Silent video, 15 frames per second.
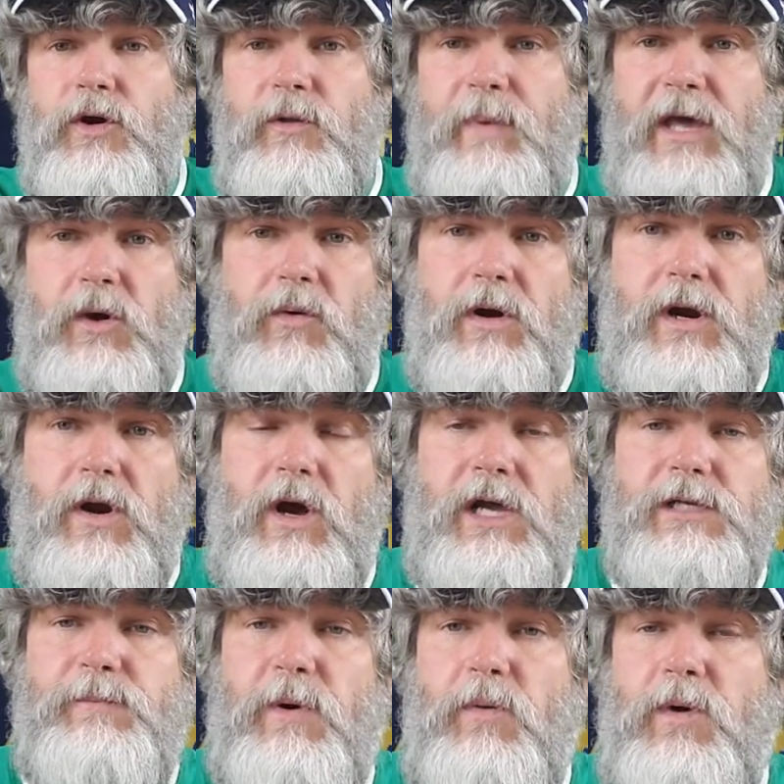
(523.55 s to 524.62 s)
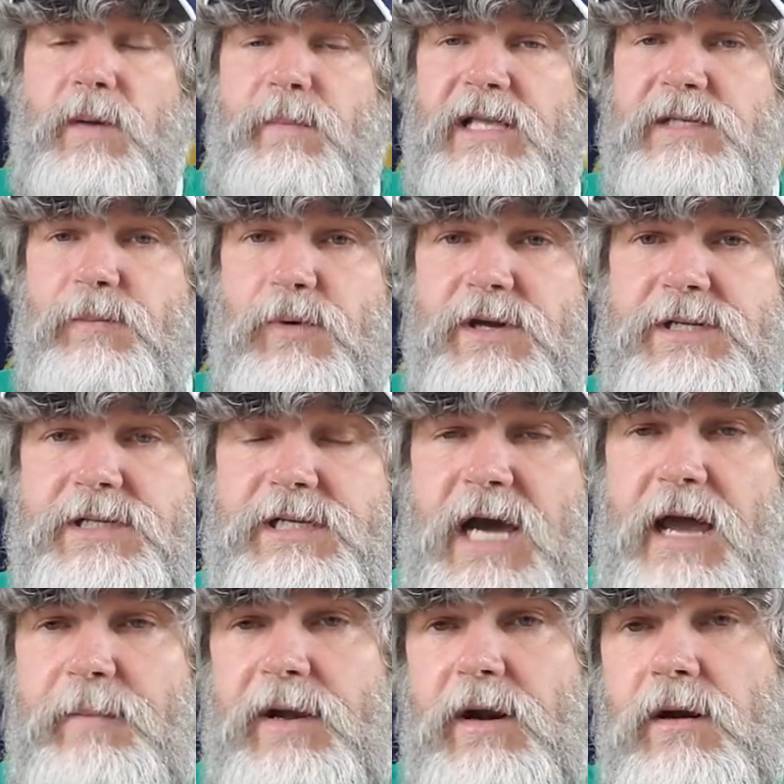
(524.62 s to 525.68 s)
her to pay court costs, but what about some prison
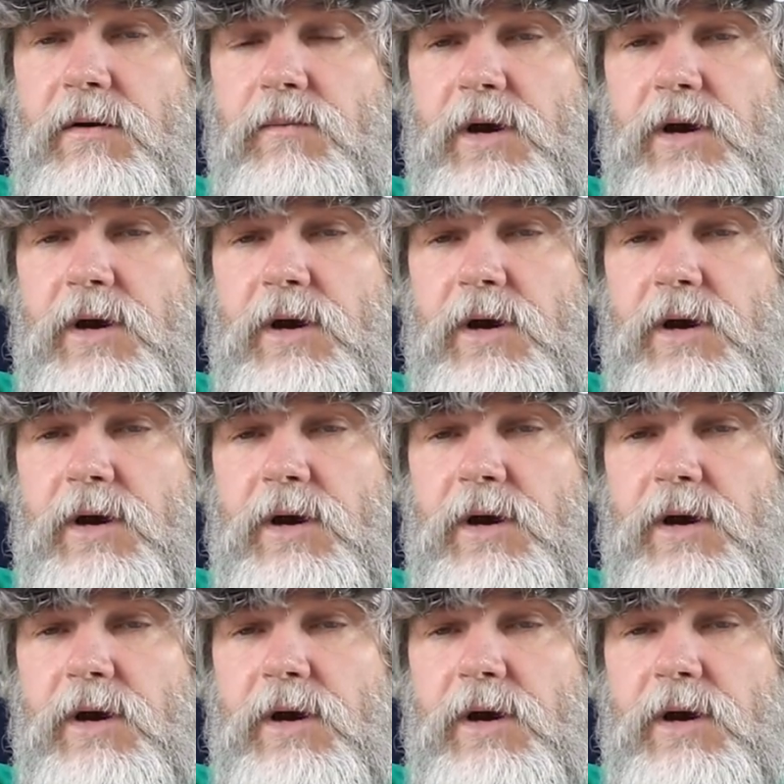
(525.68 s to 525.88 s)
time here?